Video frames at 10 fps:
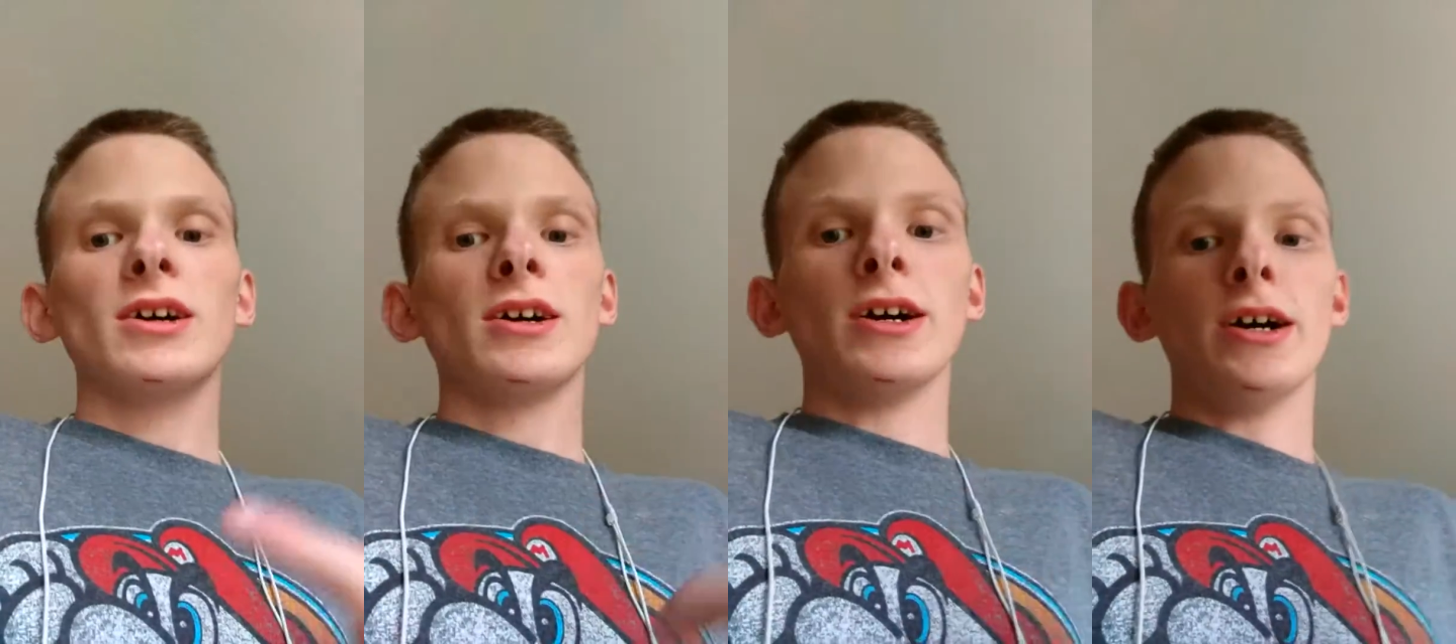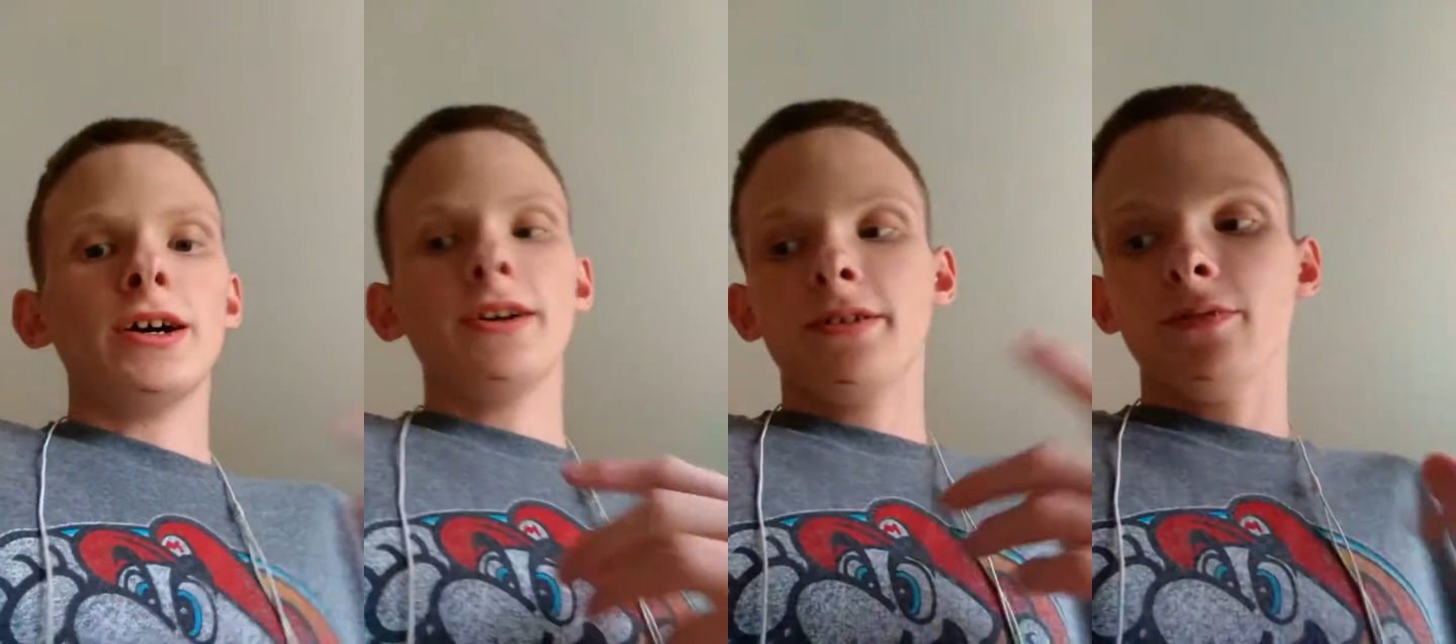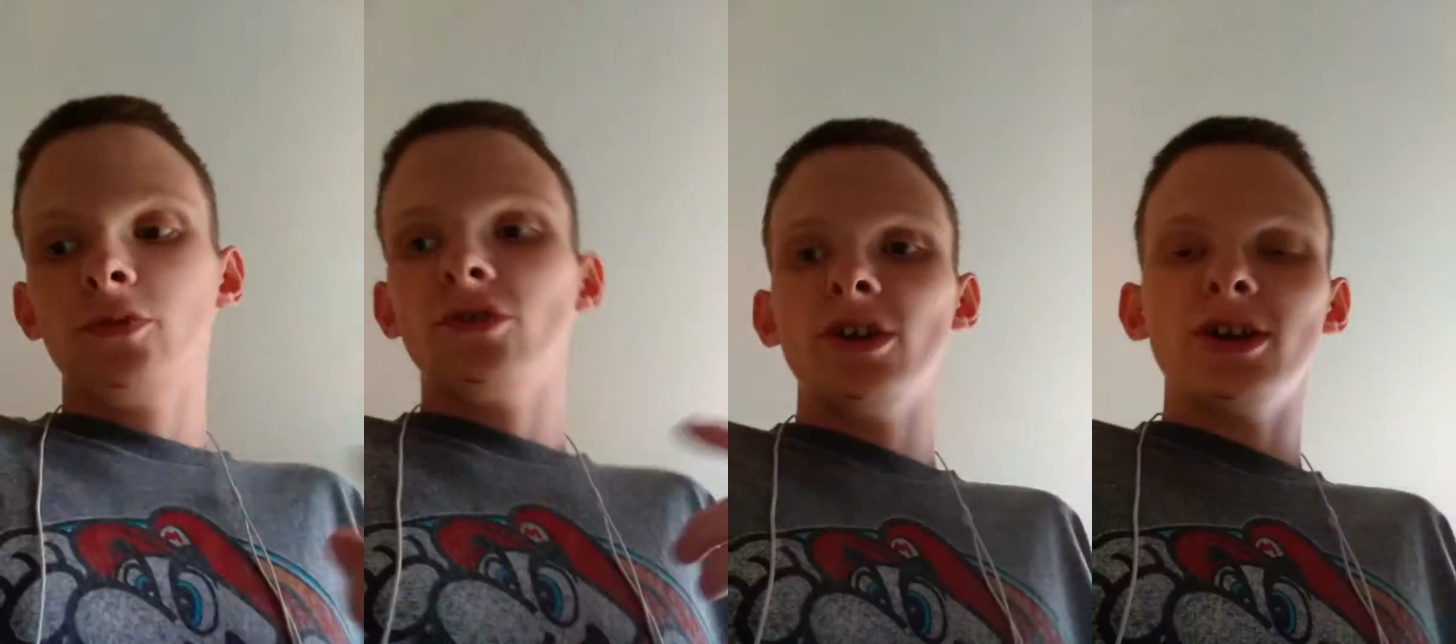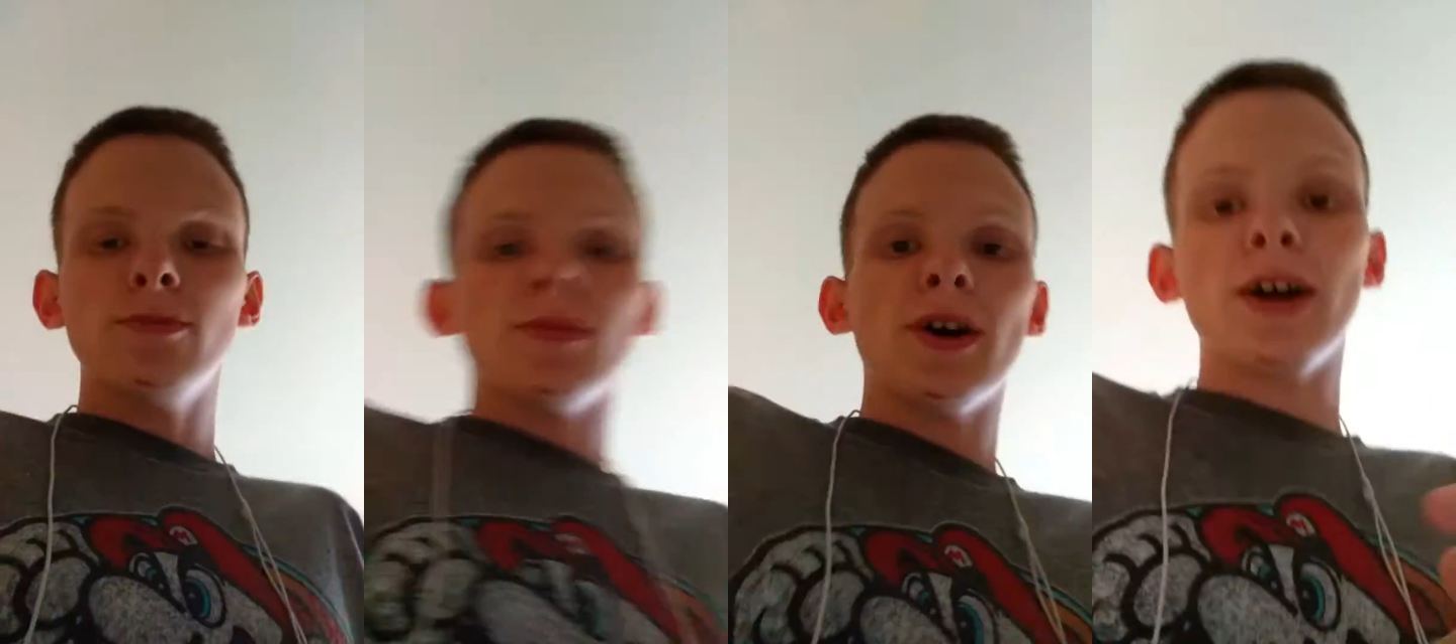I am cleaning up
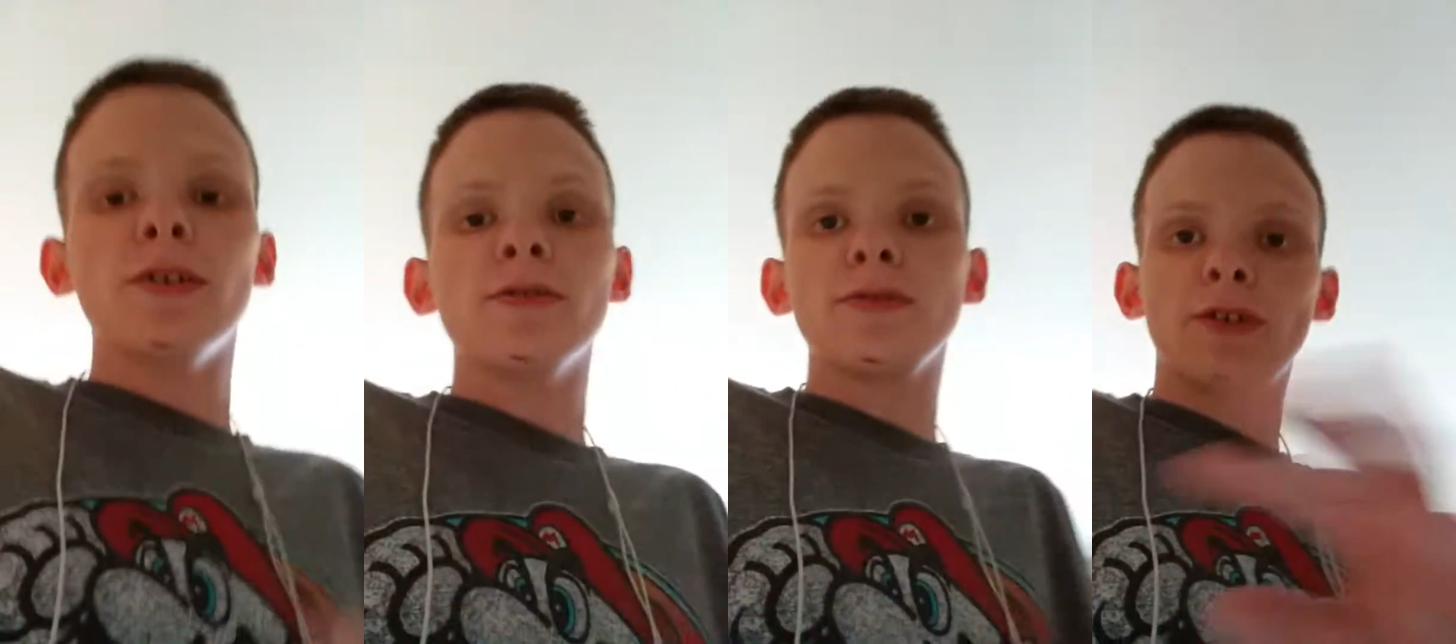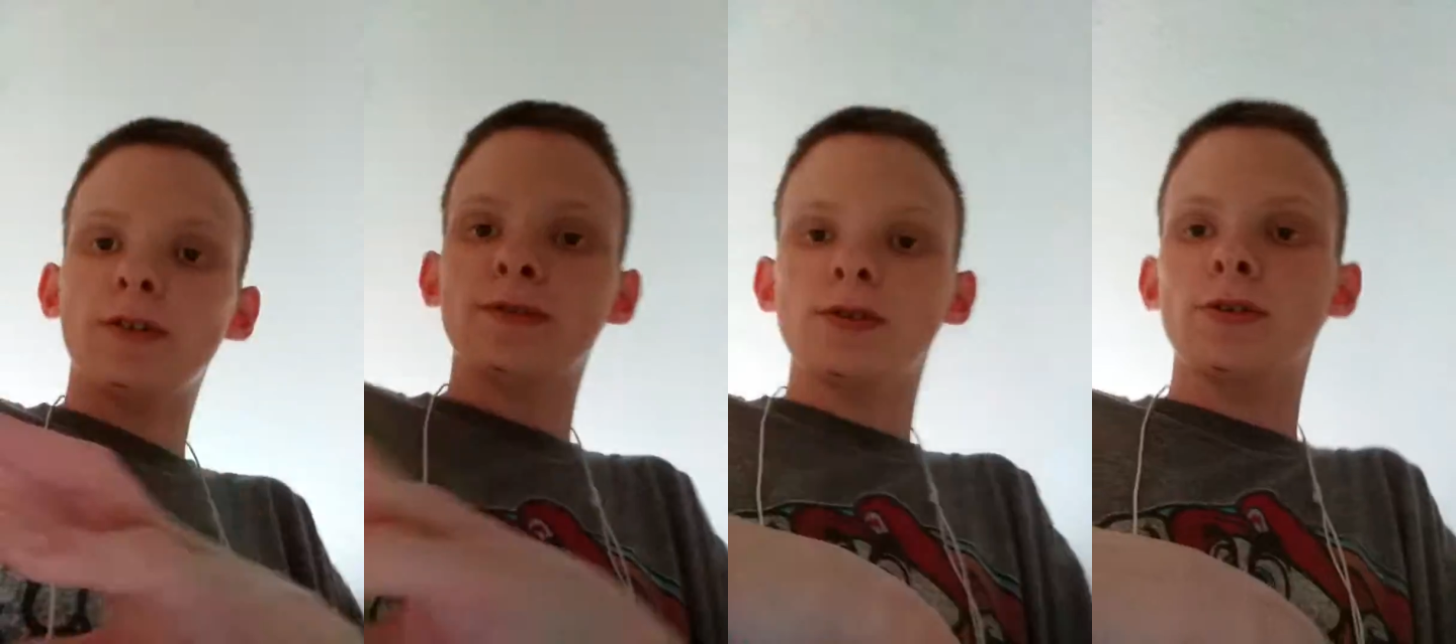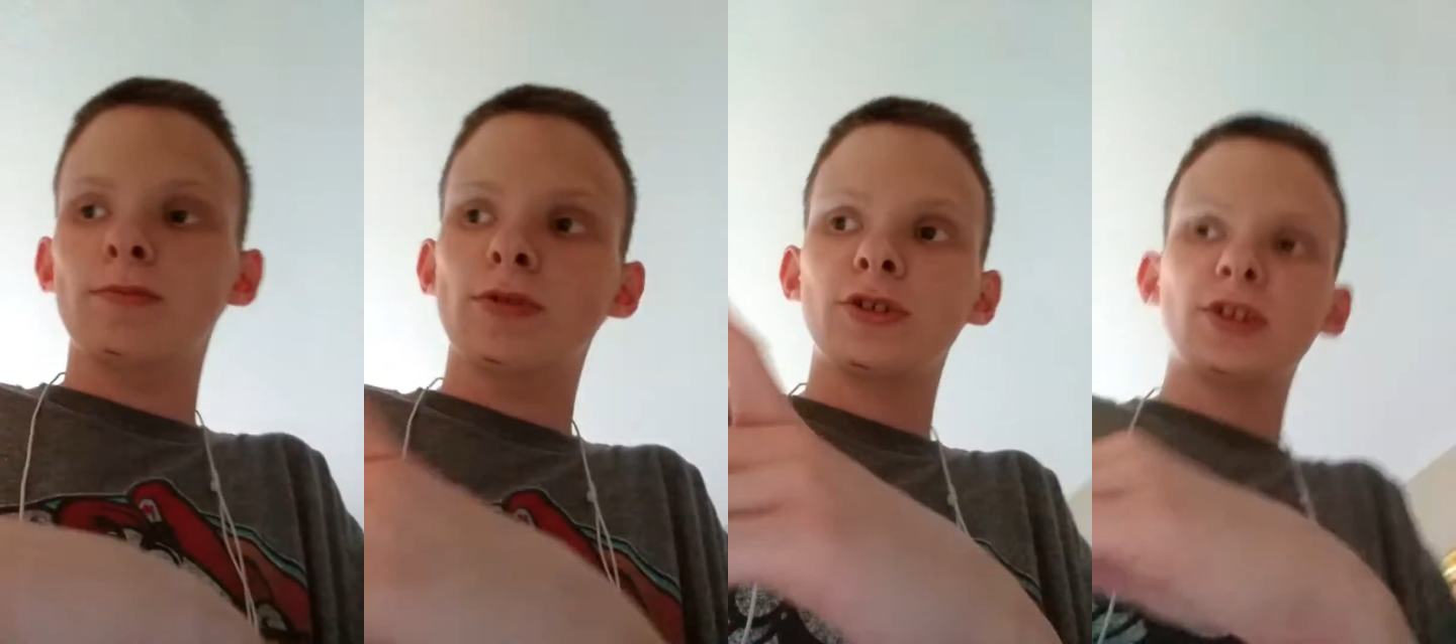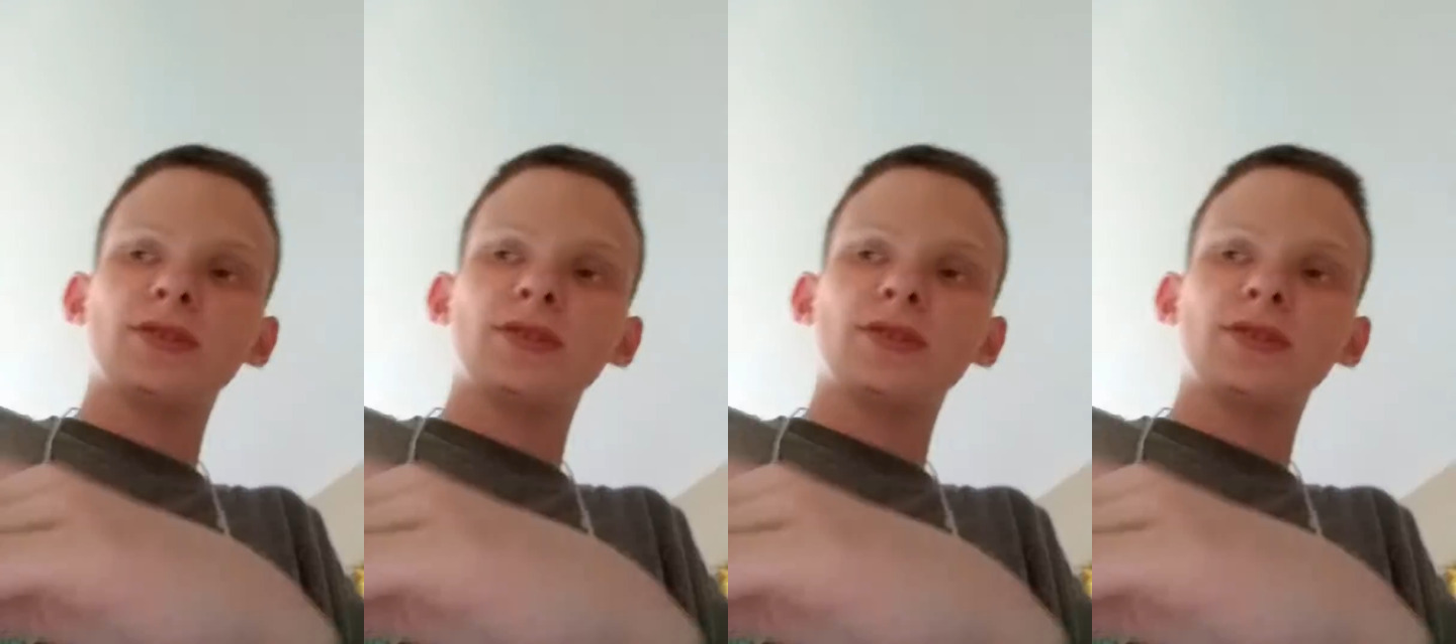my house off of bushes and